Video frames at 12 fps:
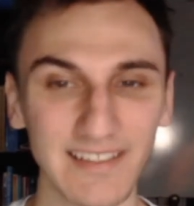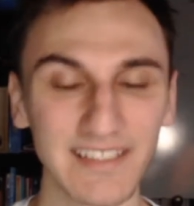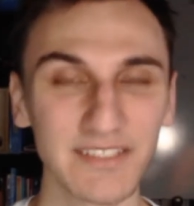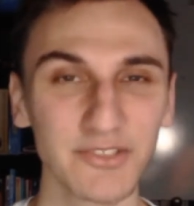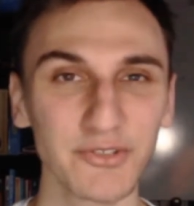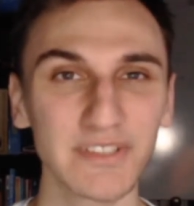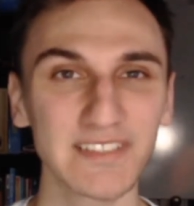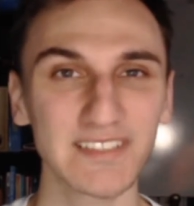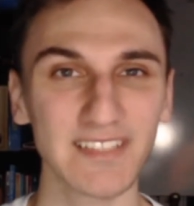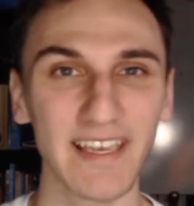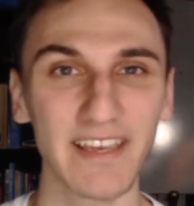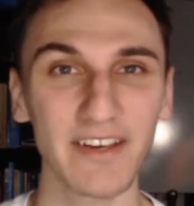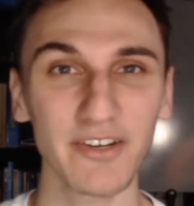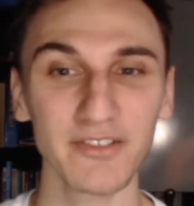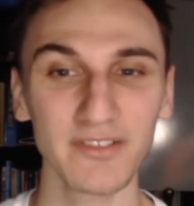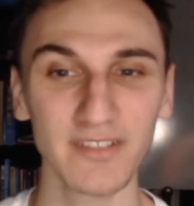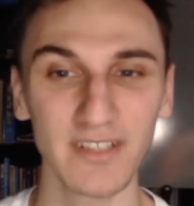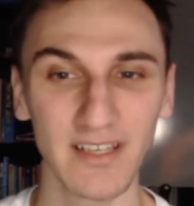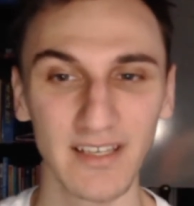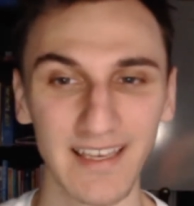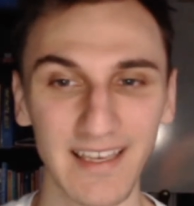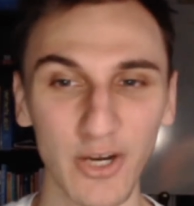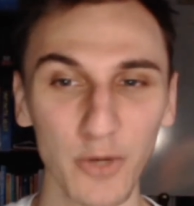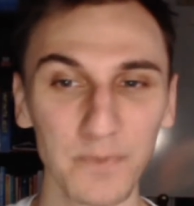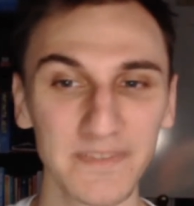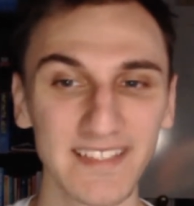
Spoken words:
Increased air helps